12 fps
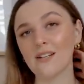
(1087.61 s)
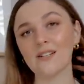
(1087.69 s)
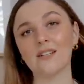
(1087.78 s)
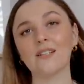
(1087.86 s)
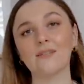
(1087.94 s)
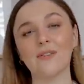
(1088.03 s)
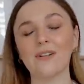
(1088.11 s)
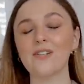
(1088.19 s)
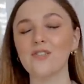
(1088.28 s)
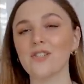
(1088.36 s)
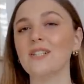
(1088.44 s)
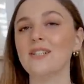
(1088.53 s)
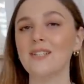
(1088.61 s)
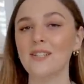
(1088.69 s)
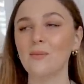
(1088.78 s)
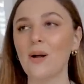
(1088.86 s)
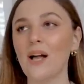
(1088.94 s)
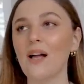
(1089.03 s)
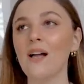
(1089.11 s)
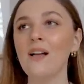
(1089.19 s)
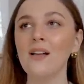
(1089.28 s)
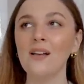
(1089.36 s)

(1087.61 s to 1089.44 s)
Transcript: actually, it's very interesting to see where